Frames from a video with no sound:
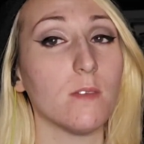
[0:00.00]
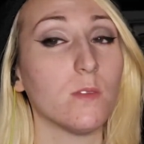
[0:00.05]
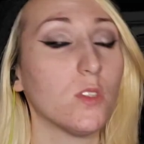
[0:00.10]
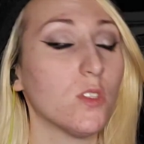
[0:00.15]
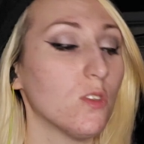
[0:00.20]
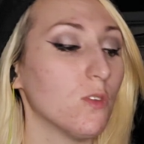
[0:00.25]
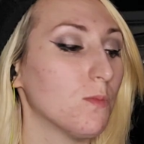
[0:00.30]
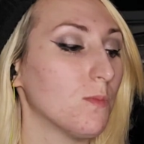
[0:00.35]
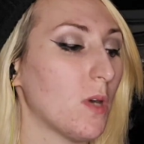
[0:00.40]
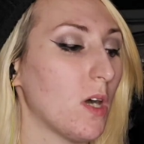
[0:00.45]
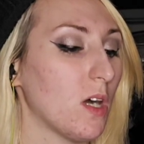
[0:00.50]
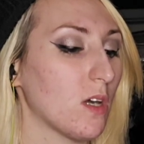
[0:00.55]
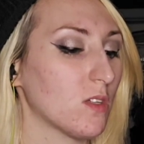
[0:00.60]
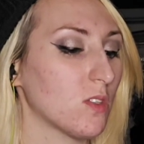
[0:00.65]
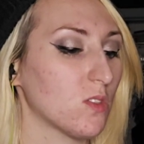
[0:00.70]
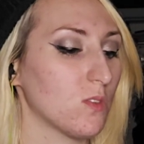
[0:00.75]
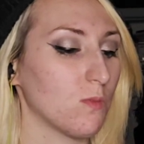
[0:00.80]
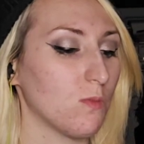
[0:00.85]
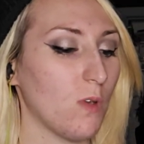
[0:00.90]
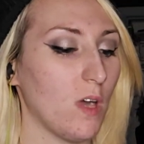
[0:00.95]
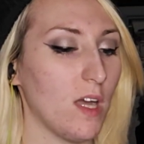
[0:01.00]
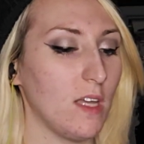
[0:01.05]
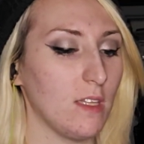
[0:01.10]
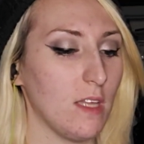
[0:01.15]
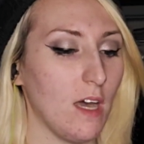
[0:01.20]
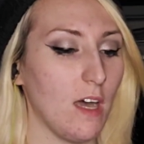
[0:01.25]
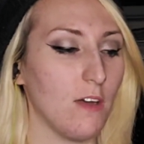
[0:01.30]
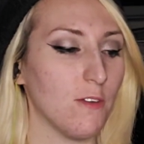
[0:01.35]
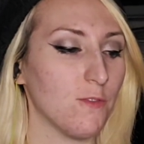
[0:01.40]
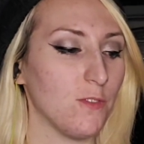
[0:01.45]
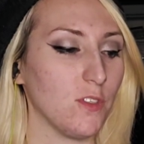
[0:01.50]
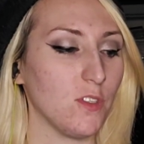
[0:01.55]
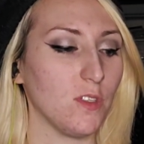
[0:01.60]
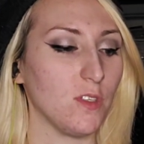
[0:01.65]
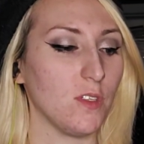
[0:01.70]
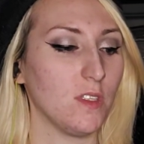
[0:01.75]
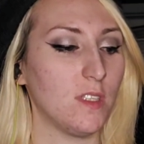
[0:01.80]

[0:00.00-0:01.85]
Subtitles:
$2, why not, for